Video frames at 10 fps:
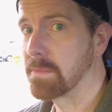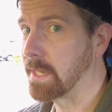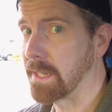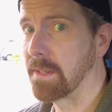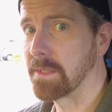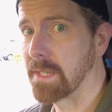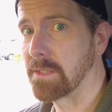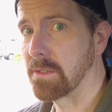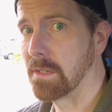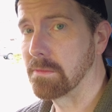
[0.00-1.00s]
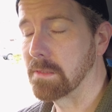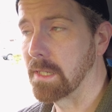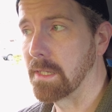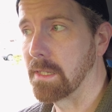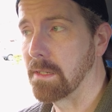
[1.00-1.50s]
take it on a test drive,
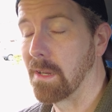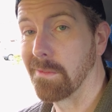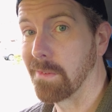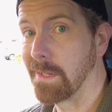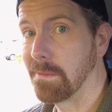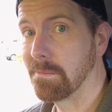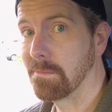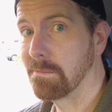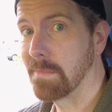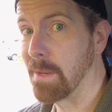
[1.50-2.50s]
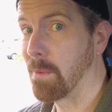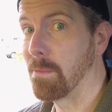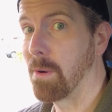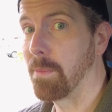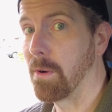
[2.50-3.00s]
and hopefully it
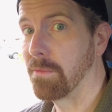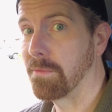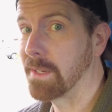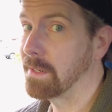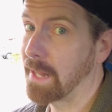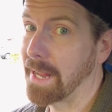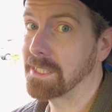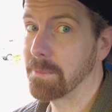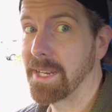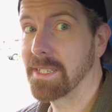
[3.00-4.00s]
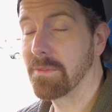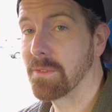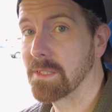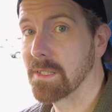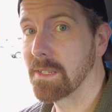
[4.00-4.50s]
won't pop off and it'll actually make a
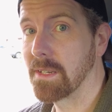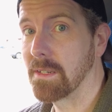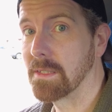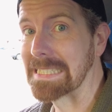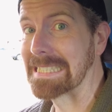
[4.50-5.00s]
difference to the car.